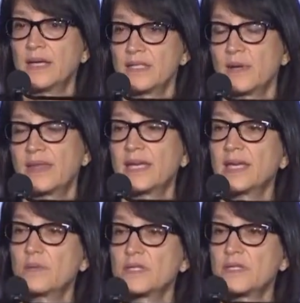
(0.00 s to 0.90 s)
So I think he
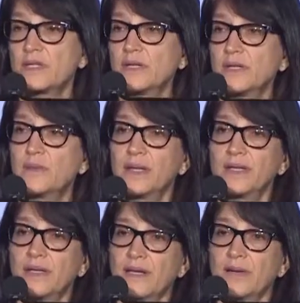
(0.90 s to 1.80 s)
was good, but
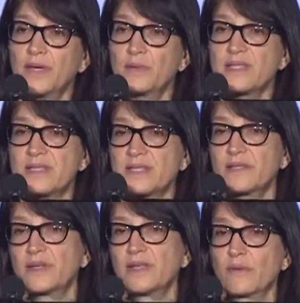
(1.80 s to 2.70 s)
you know, he was still
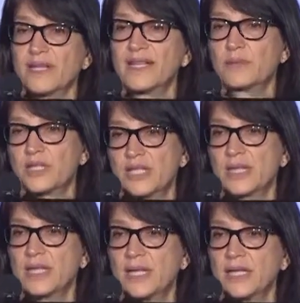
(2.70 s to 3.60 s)
doing the redemption
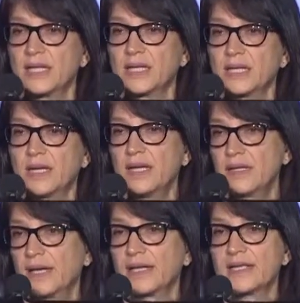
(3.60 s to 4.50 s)
thing.
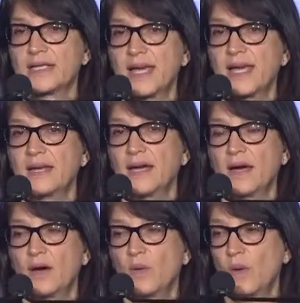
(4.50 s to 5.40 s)
Like he said,
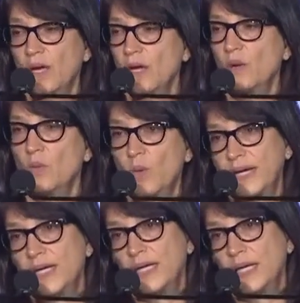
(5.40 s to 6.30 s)
oh,
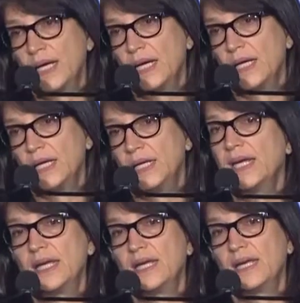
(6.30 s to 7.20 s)
we
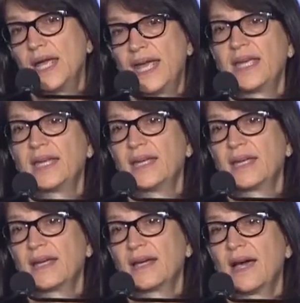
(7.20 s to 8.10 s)
need Haiti.
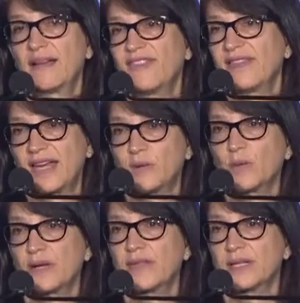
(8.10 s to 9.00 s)
I find that a
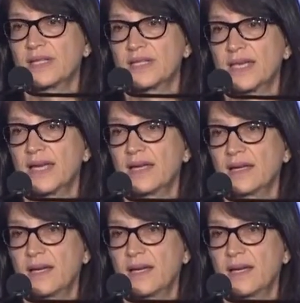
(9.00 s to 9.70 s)
weird thing to say.